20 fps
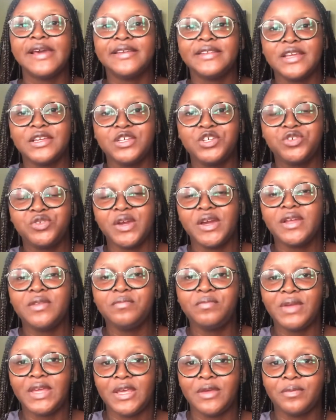They train
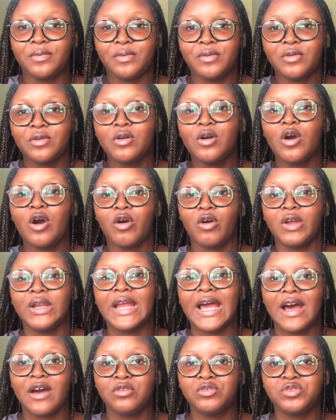people on
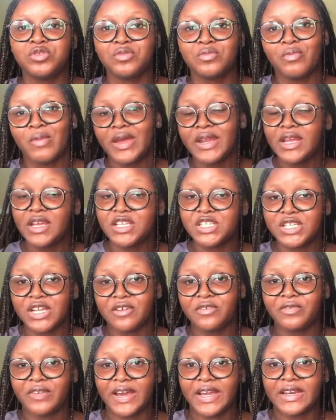how to manage their
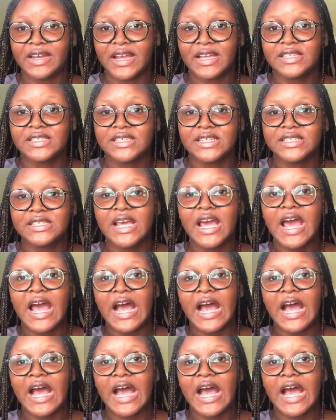finances